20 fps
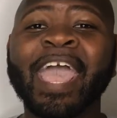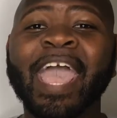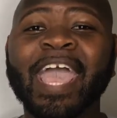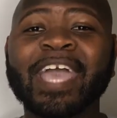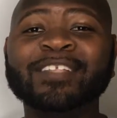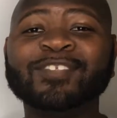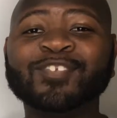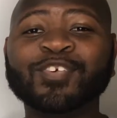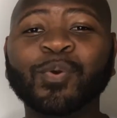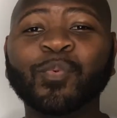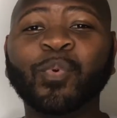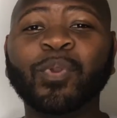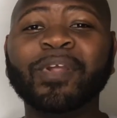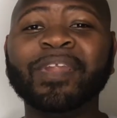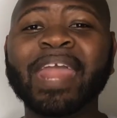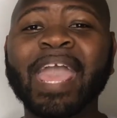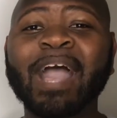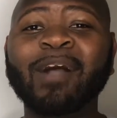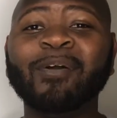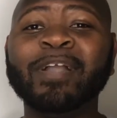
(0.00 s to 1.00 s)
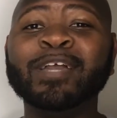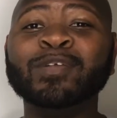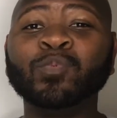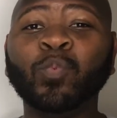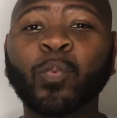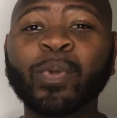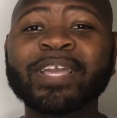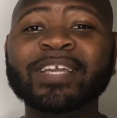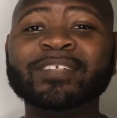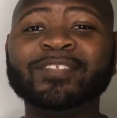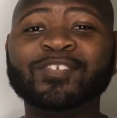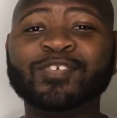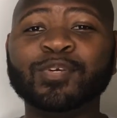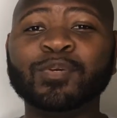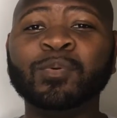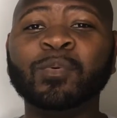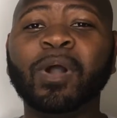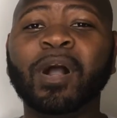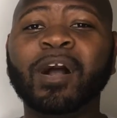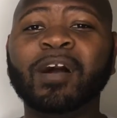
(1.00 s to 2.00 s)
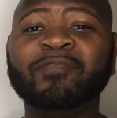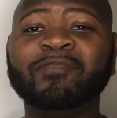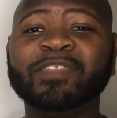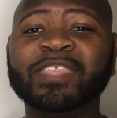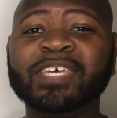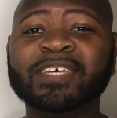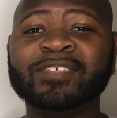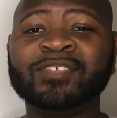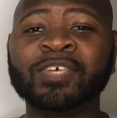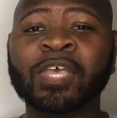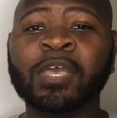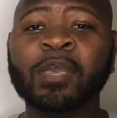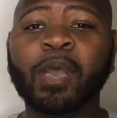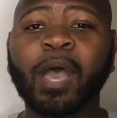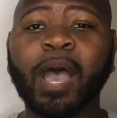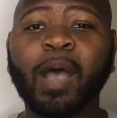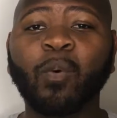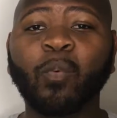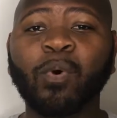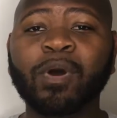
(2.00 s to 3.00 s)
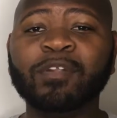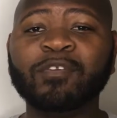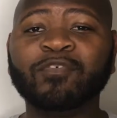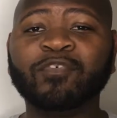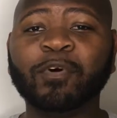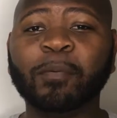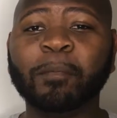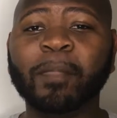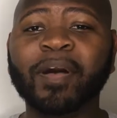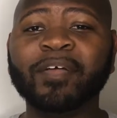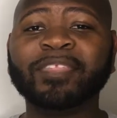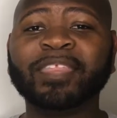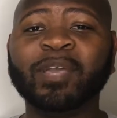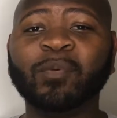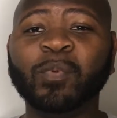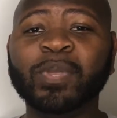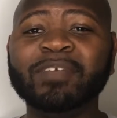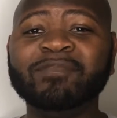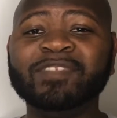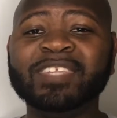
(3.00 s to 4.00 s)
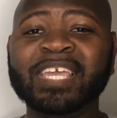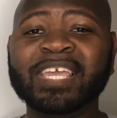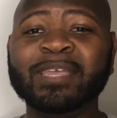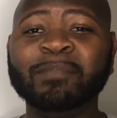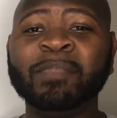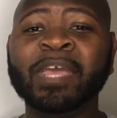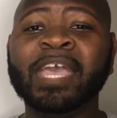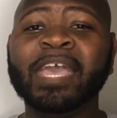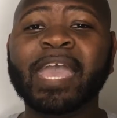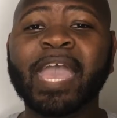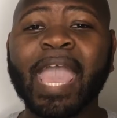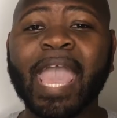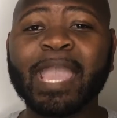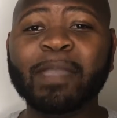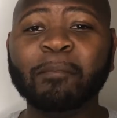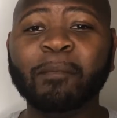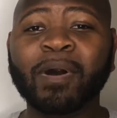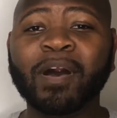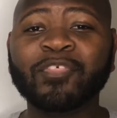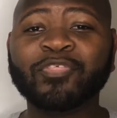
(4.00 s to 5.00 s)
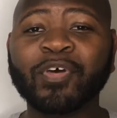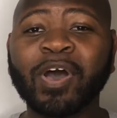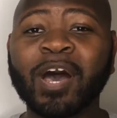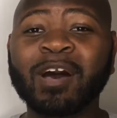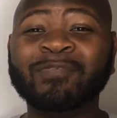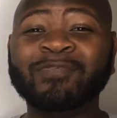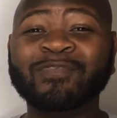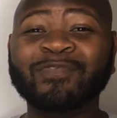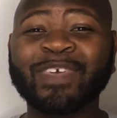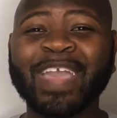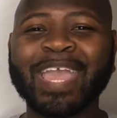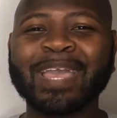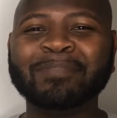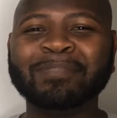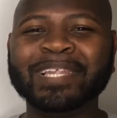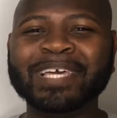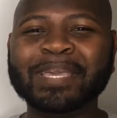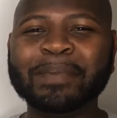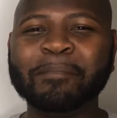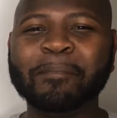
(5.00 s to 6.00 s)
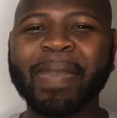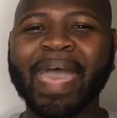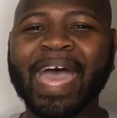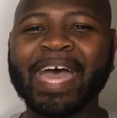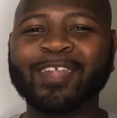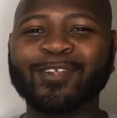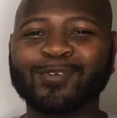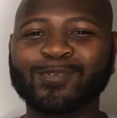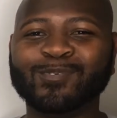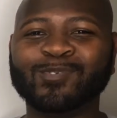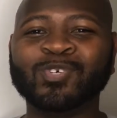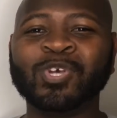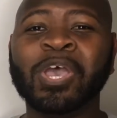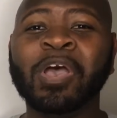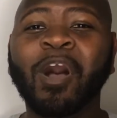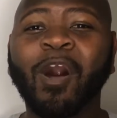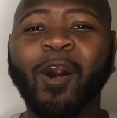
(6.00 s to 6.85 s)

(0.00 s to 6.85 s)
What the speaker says: And so we're now in week 2 of this wonderful month that we've deemed a month of family matters.